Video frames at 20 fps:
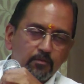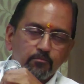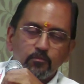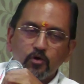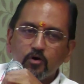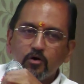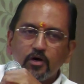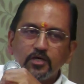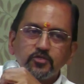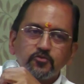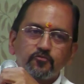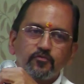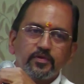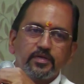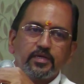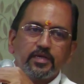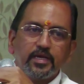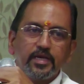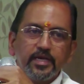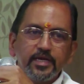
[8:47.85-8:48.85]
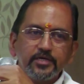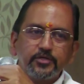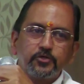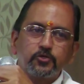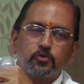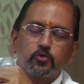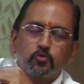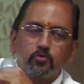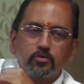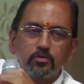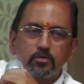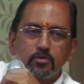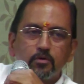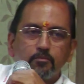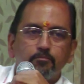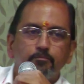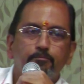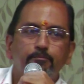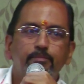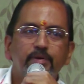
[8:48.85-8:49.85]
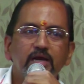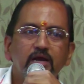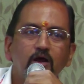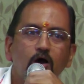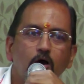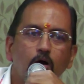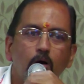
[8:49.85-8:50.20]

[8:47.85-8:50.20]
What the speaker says: because we need to bring